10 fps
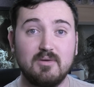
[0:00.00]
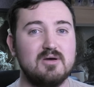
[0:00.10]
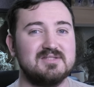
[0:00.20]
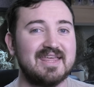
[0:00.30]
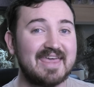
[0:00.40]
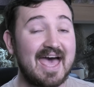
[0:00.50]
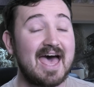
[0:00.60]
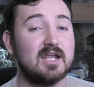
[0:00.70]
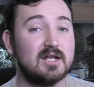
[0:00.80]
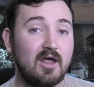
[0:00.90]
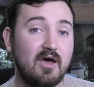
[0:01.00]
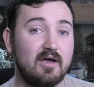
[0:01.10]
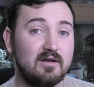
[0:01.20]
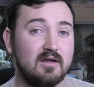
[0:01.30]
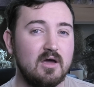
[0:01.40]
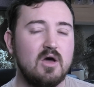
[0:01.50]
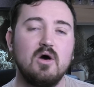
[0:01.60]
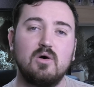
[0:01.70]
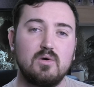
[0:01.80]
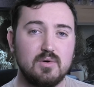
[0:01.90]
because they can learn,
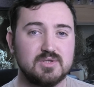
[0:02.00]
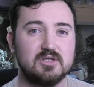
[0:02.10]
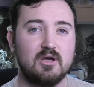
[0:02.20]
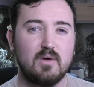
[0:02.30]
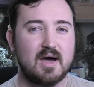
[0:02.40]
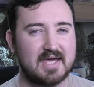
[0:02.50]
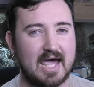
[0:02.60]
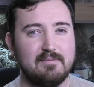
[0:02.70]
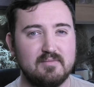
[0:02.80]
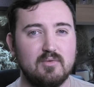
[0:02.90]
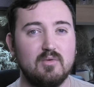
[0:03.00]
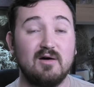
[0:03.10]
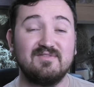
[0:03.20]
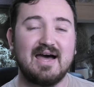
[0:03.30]
also are capable of